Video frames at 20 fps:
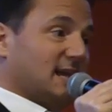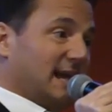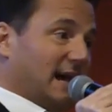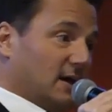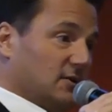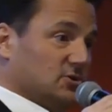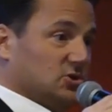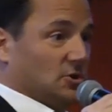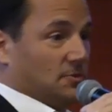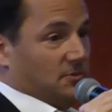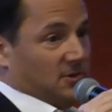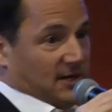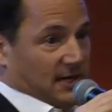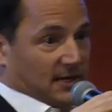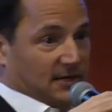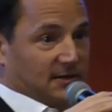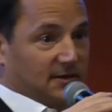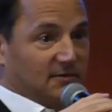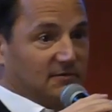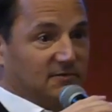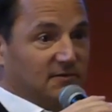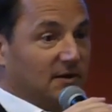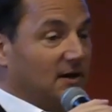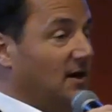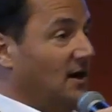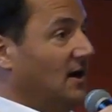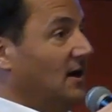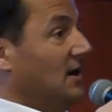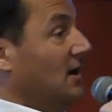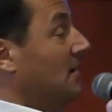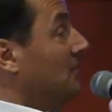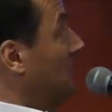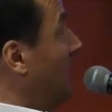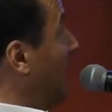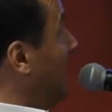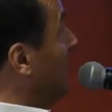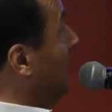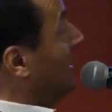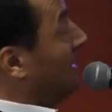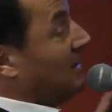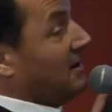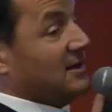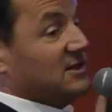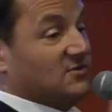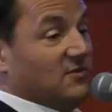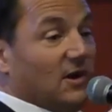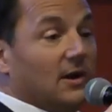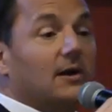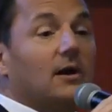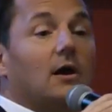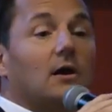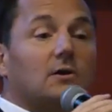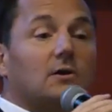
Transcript: counterproductive, but it's very